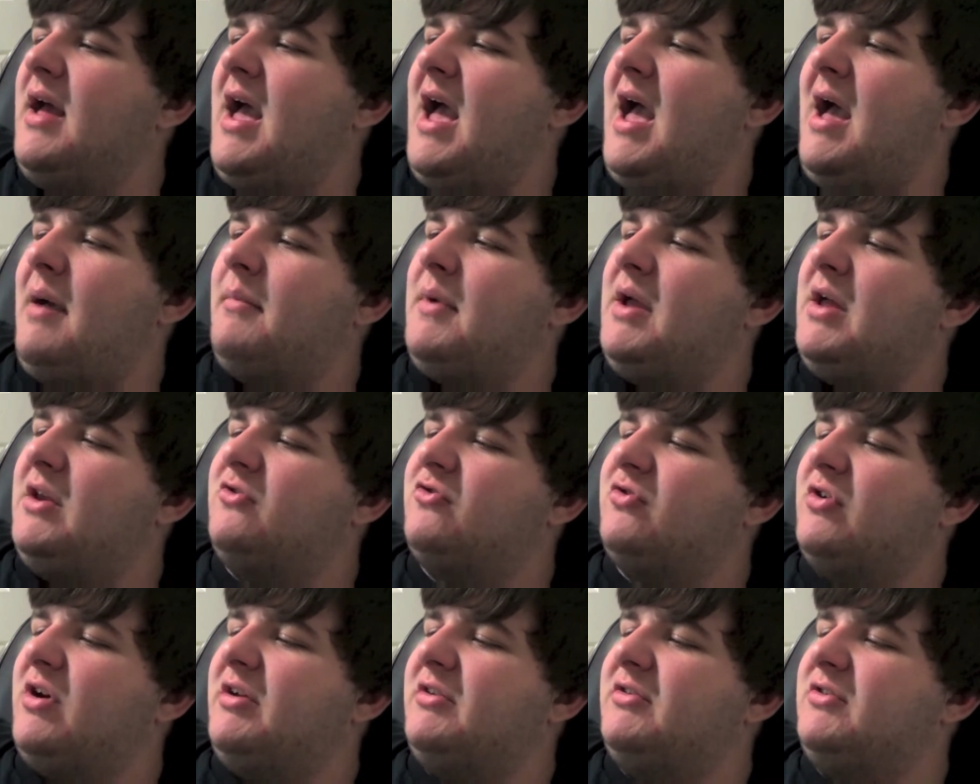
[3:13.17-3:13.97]

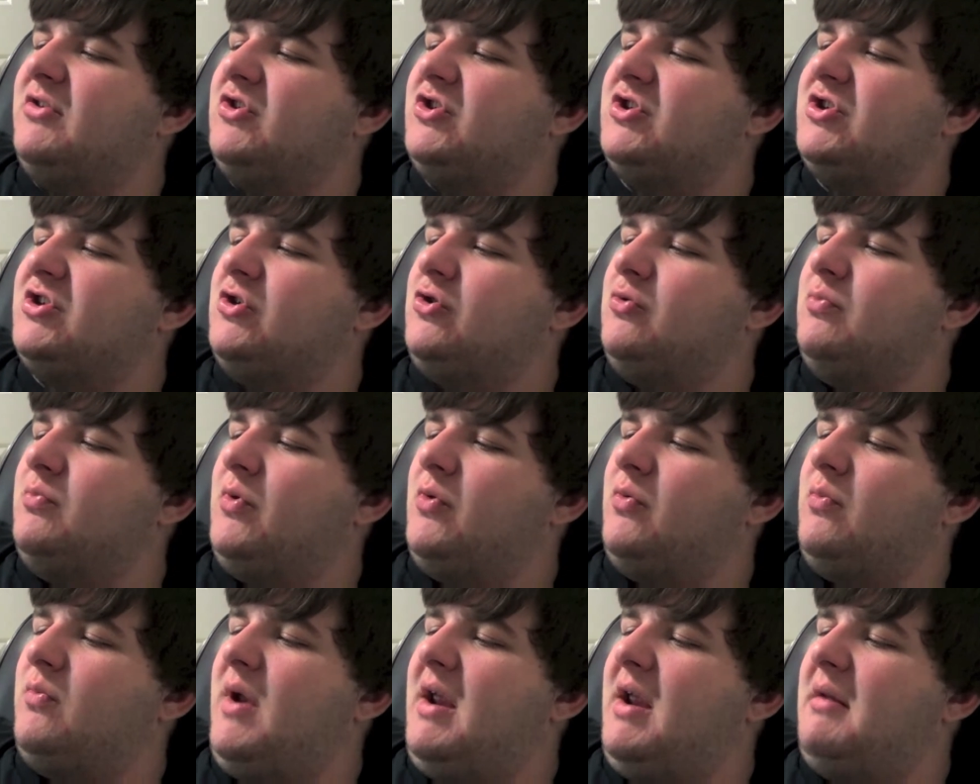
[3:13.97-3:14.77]
Hatman tries to shoot,
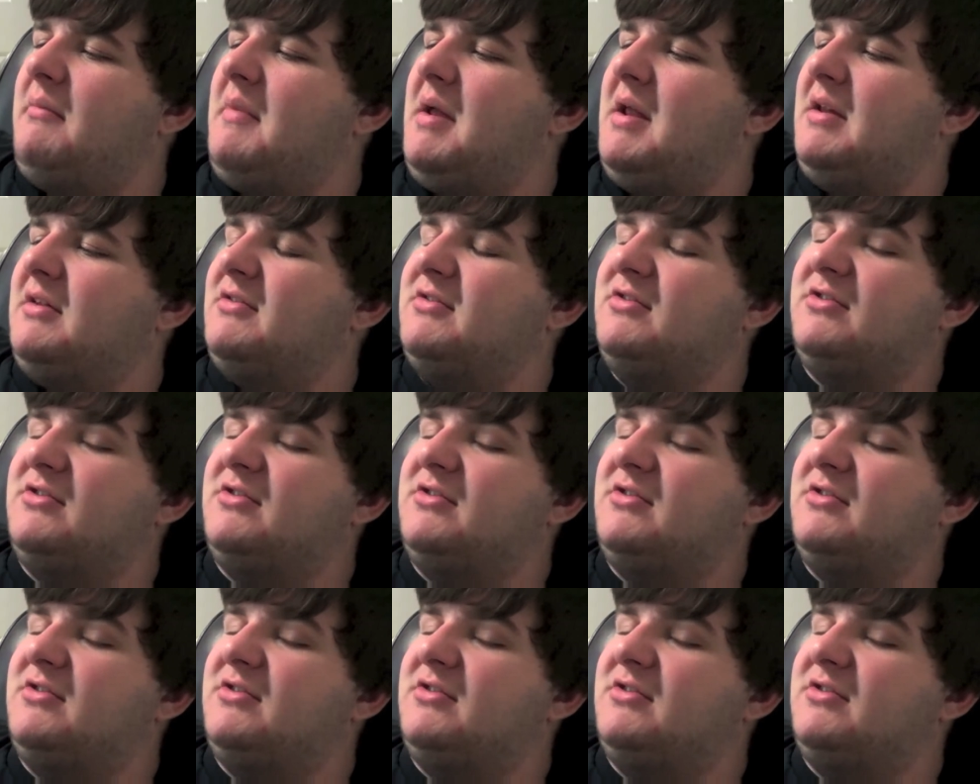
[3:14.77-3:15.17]
but Rain Man